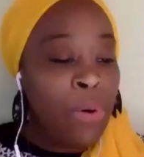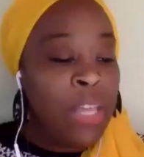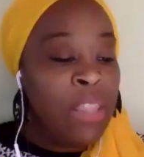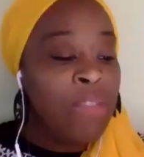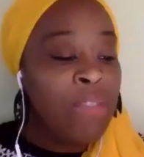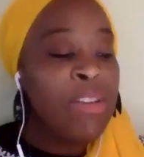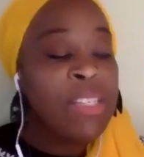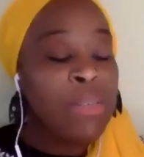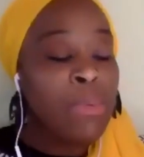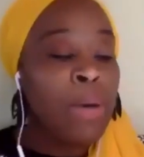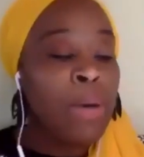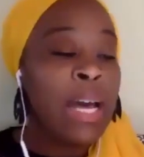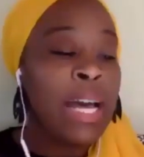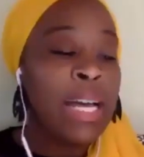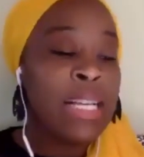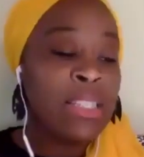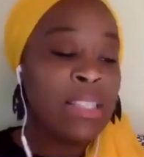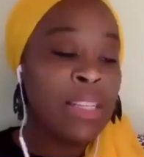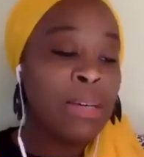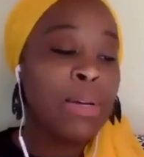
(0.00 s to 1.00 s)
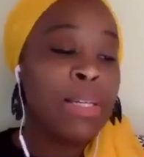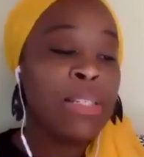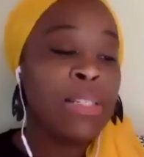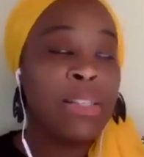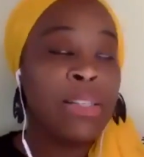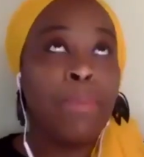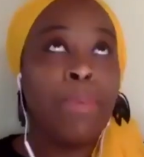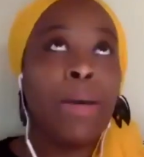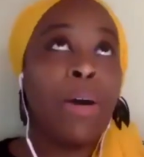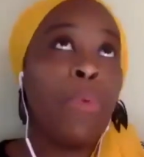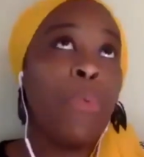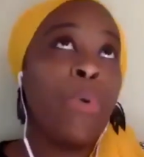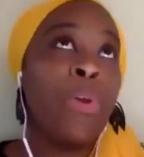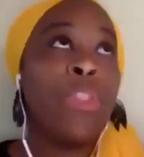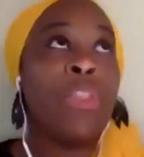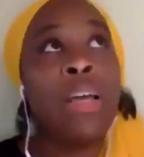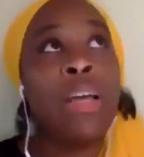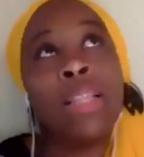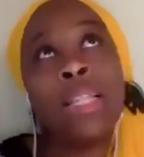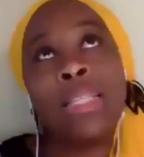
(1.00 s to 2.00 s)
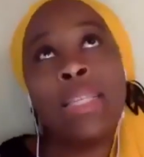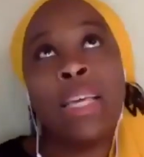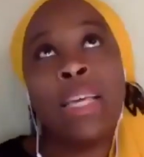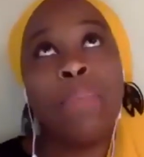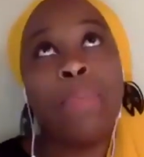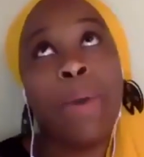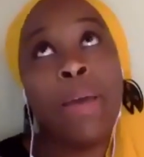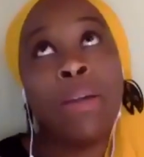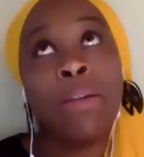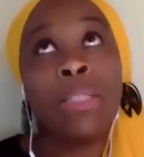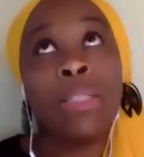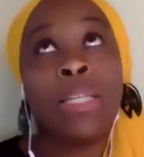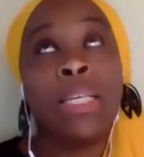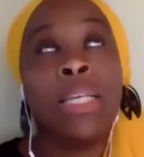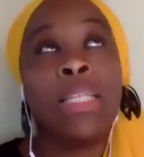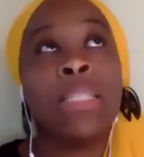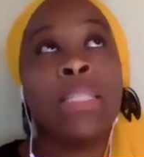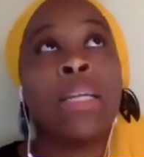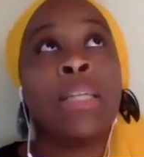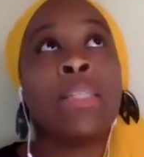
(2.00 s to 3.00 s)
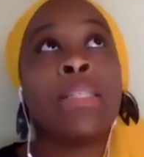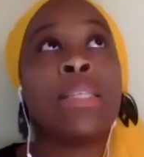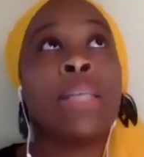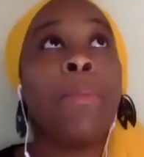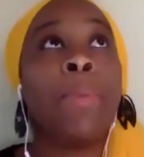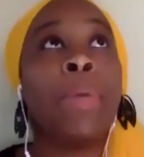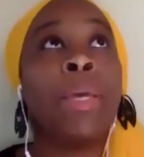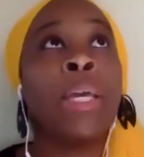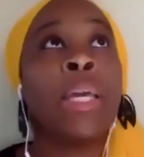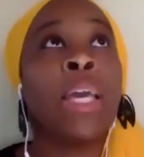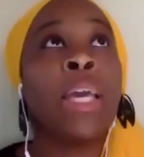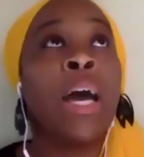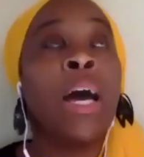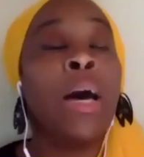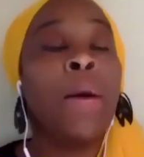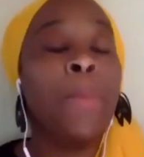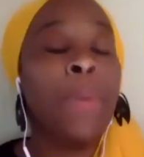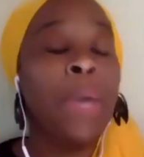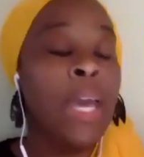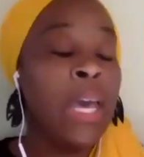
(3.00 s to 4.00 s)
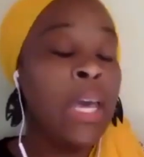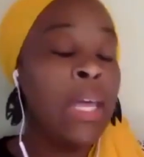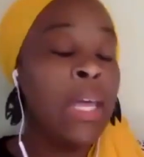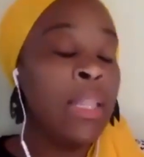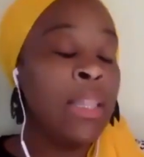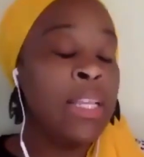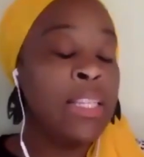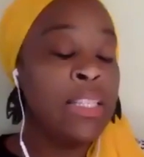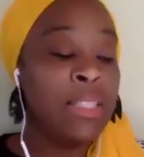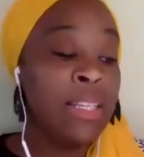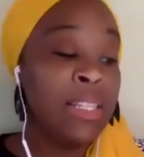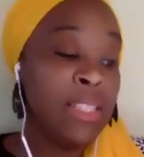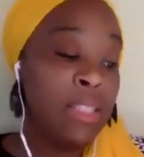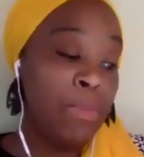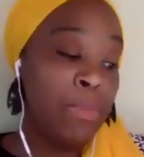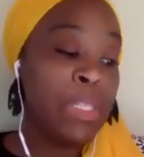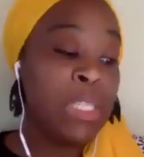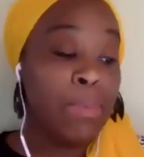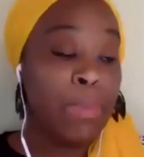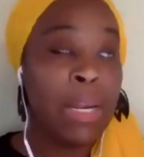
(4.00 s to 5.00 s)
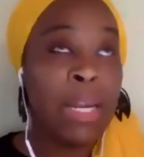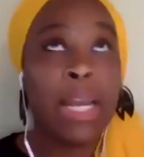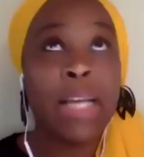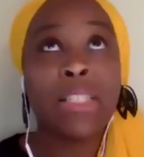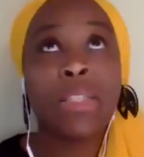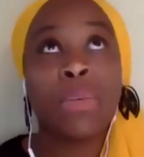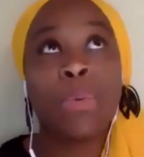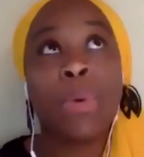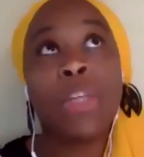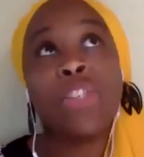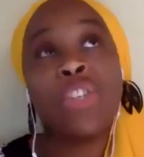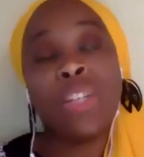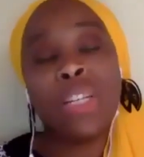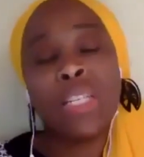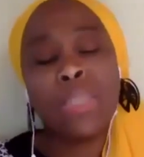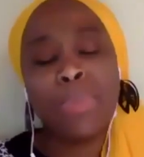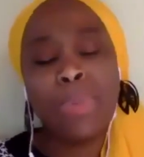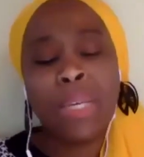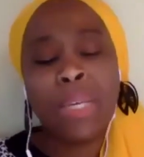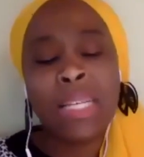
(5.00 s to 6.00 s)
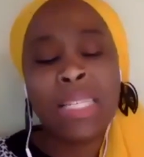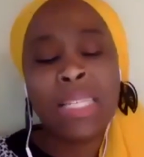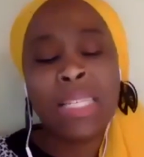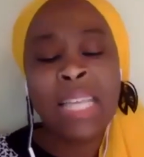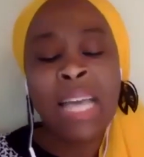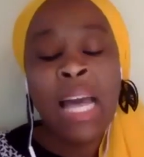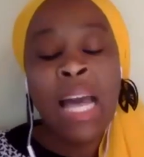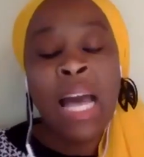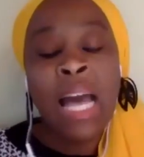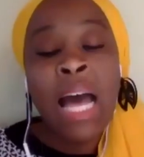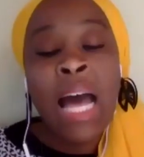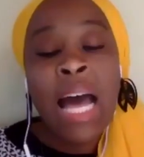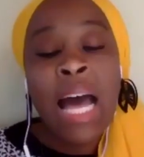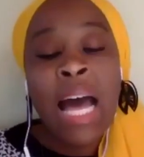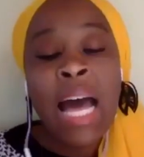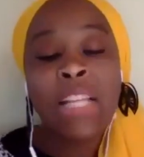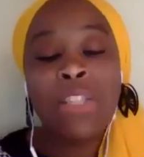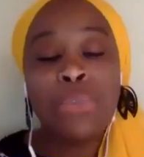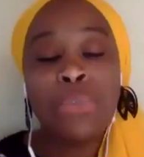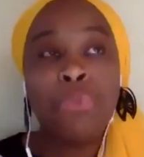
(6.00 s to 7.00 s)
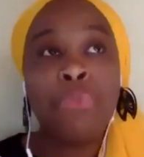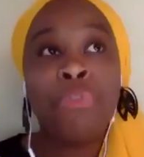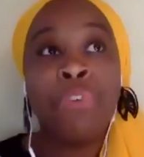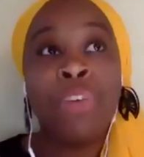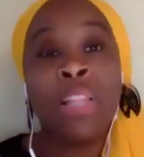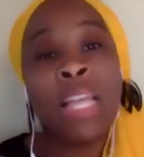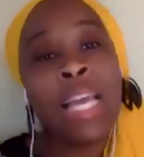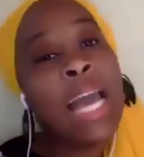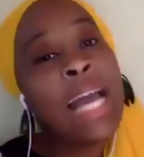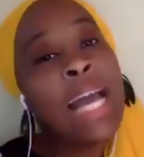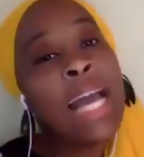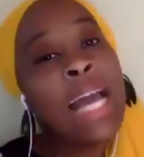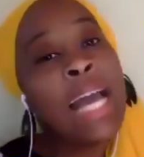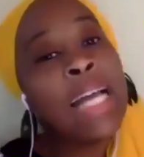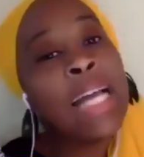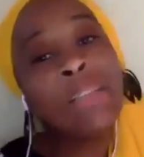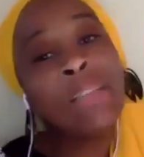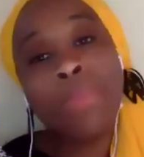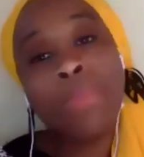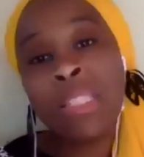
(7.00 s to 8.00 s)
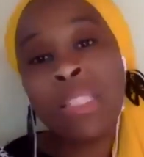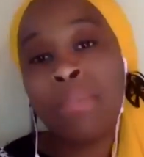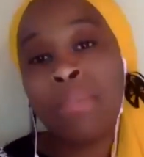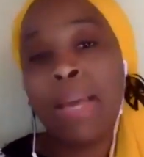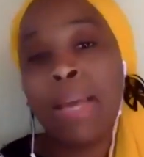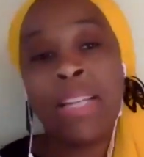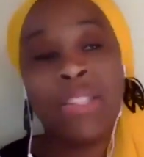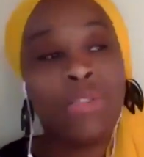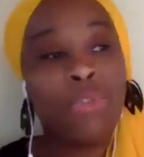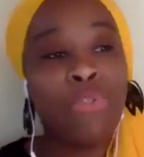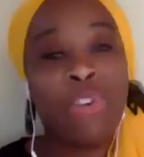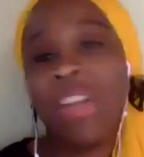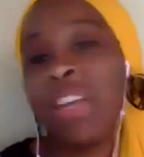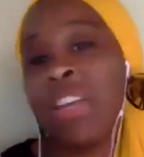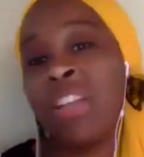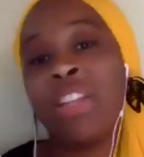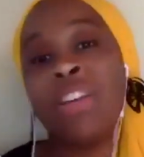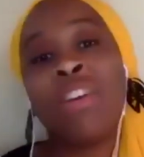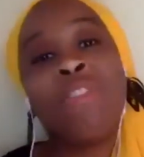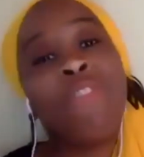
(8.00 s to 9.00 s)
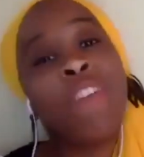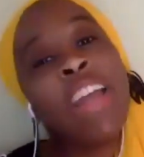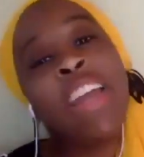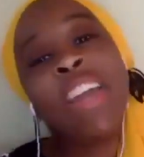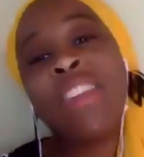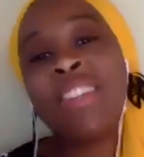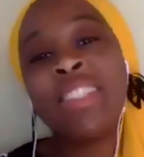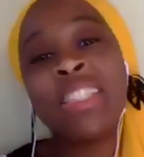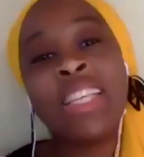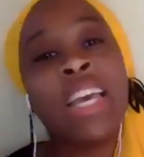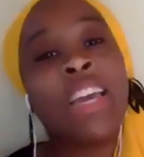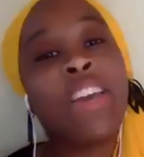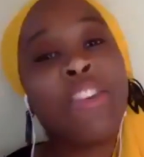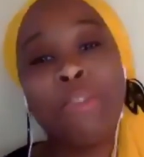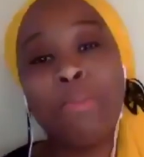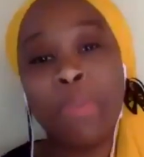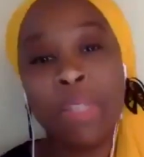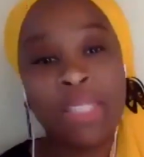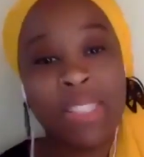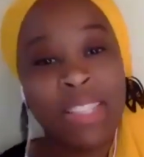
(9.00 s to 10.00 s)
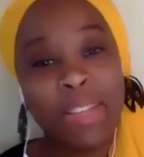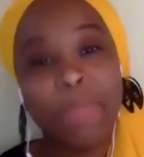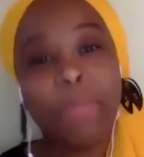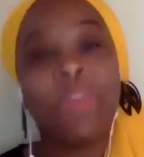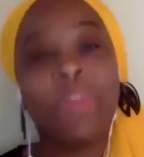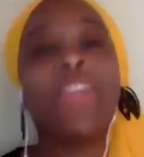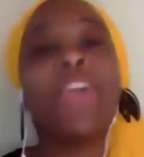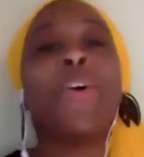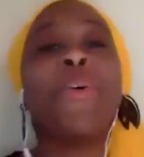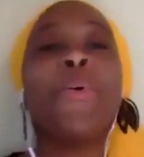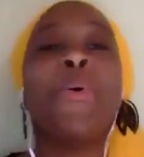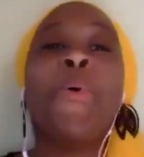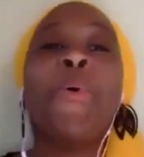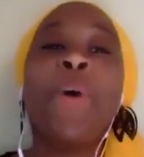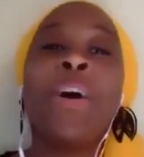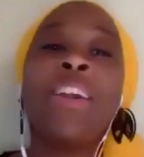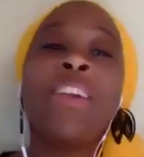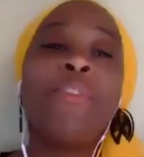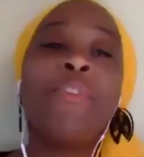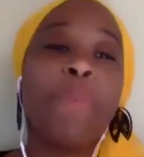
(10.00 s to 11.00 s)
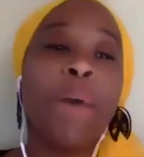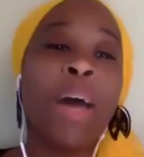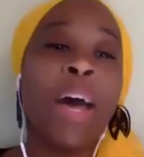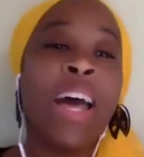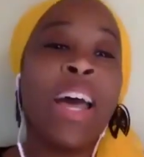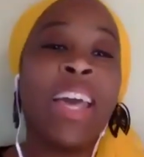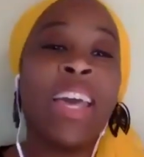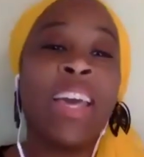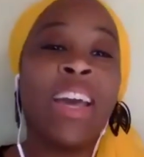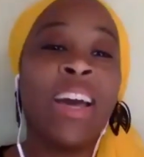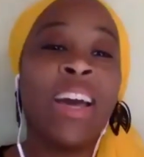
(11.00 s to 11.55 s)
and the reason why I asked the question about whether or not the death penalty is un-Islamic, and this leads me to my next question, is because I do feel like as a Muslim, as a regular Muslim, you know, one of my